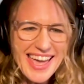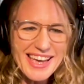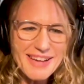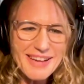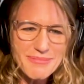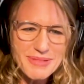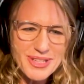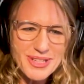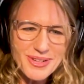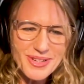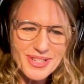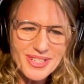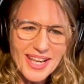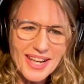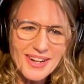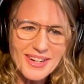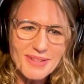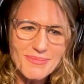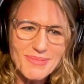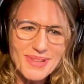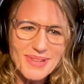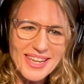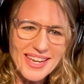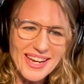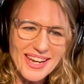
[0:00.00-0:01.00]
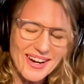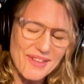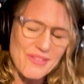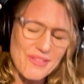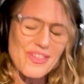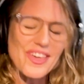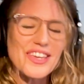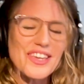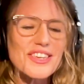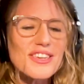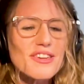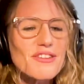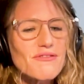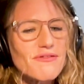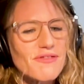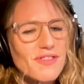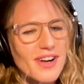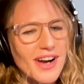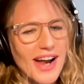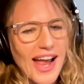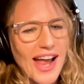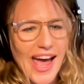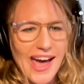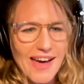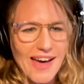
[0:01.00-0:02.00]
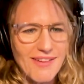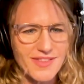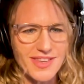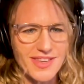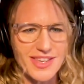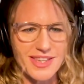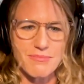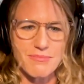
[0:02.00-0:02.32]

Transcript: I'm so excited to be here. Thank you for having